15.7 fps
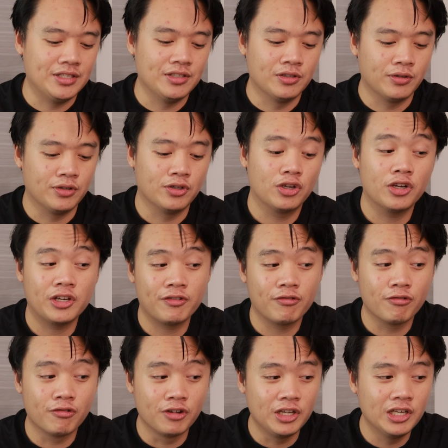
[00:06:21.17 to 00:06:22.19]
you know, you're gonna
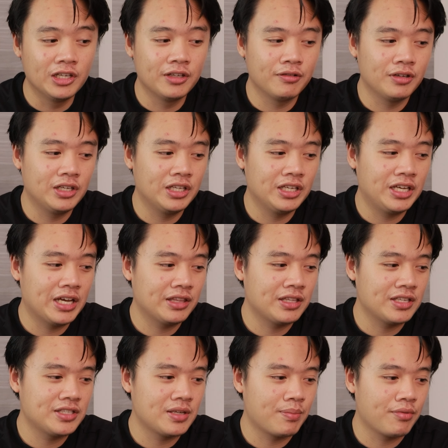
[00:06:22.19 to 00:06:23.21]
really, really get
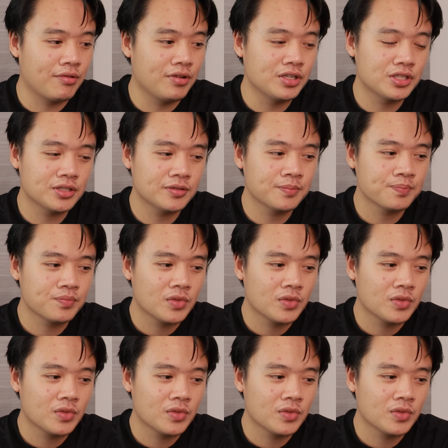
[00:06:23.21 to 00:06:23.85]
that separation.